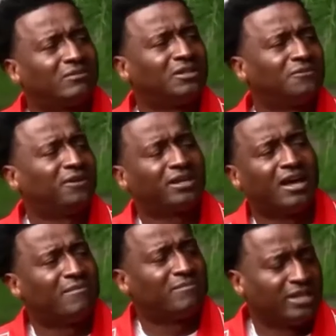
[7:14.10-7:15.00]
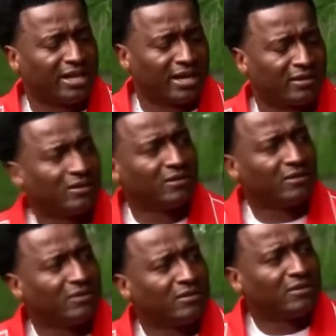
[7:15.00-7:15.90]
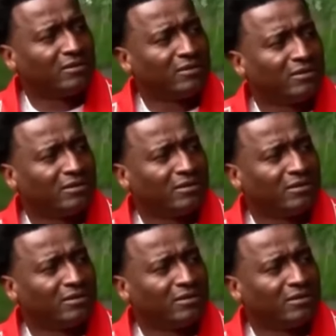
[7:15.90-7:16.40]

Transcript: away, but chose not to.